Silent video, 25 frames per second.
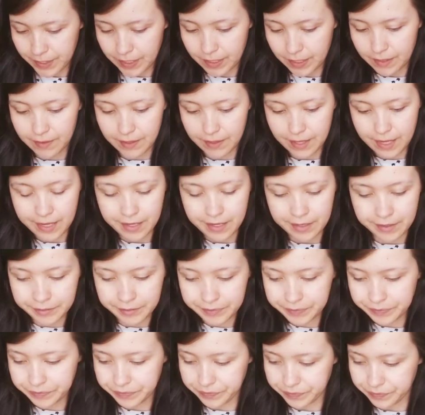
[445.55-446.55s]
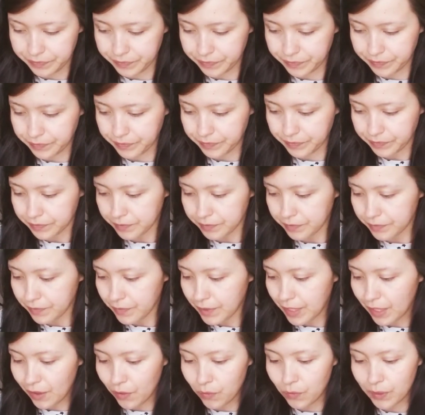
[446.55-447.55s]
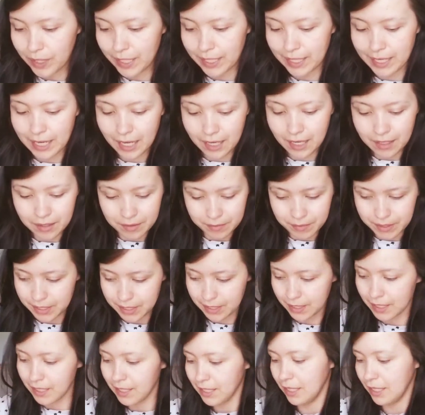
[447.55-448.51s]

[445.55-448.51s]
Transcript: Then when it comes,